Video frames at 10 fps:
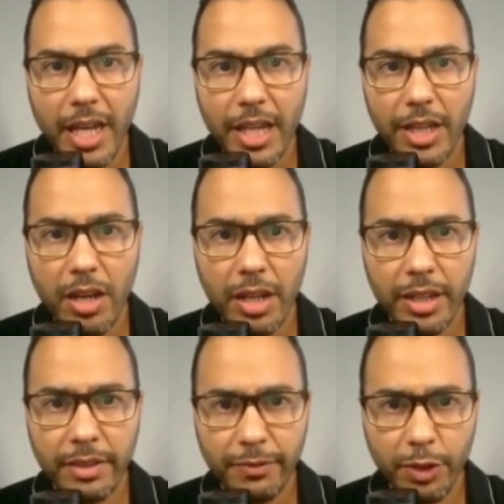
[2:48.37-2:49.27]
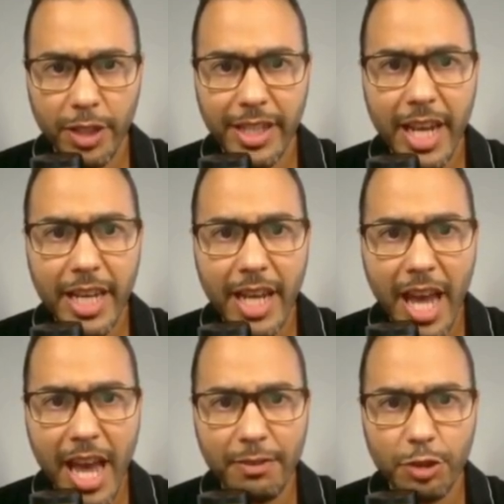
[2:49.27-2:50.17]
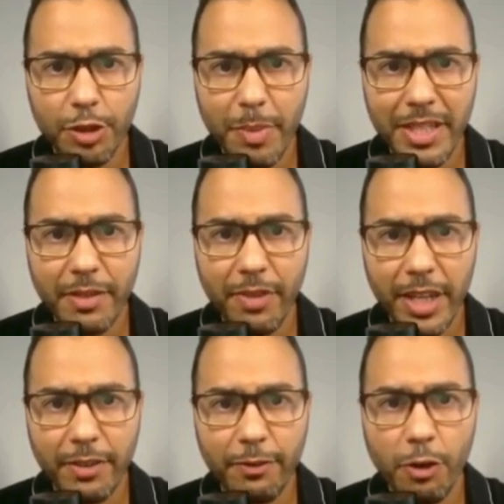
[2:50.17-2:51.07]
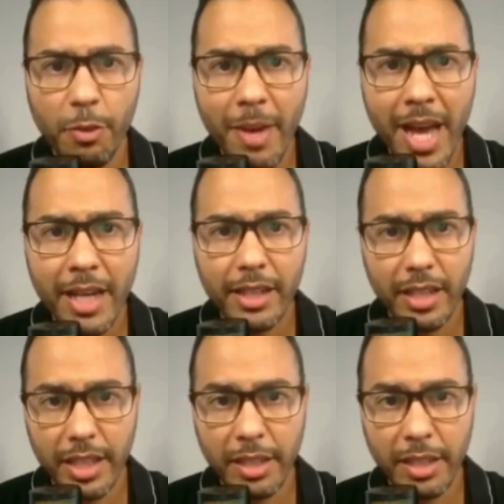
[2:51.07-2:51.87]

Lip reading: And for the date, I have to specify the format